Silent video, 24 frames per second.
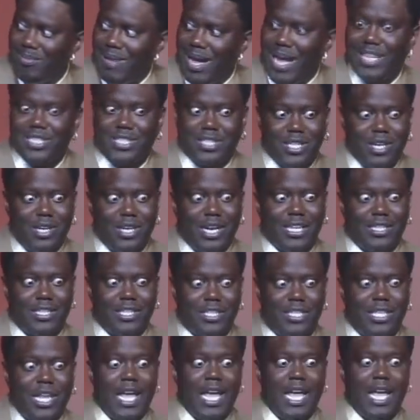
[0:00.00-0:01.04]
I still got the
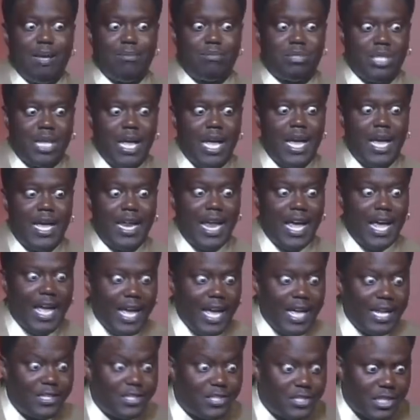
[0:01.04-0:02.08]
same sign I
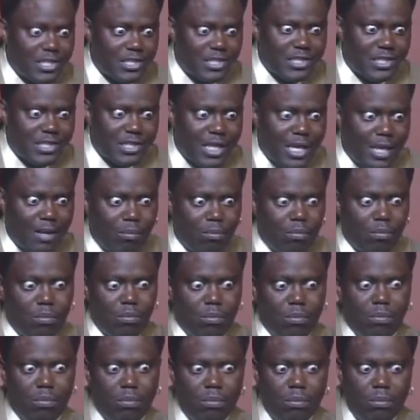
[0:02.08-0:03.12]
had in 67.
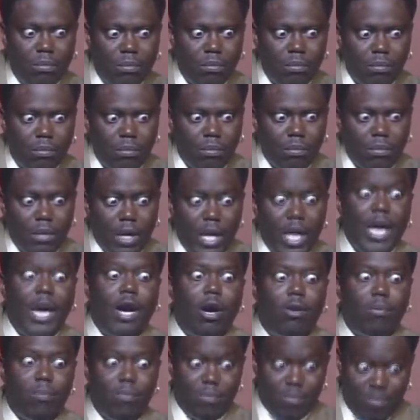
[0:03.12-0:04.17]

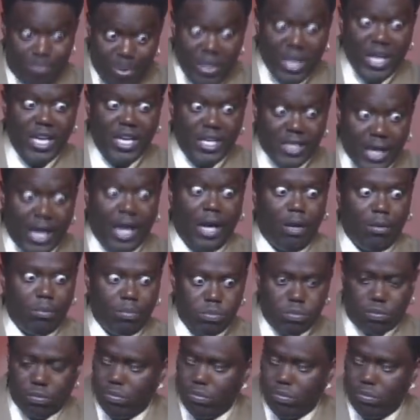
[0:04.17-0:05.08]
Help, please help.